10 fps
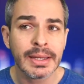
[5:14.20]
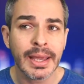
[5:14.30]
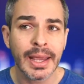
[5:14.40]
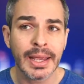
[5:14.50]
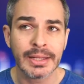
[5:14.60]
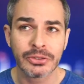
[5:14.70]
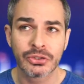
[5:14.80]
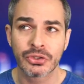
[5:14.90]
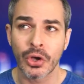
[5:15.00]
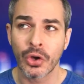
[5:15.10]
And
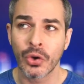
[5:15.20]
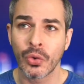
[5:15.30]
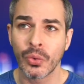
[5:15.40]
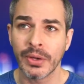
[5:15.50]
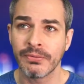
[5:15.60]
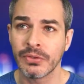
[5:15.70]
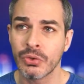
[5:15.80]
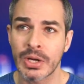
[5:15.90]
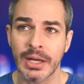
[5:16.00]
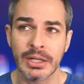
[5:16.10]
so if you
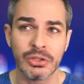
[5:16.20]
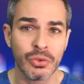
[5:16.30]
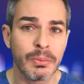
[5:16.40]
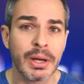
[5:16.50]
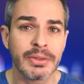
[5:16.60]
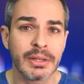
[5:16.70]
kind of knew about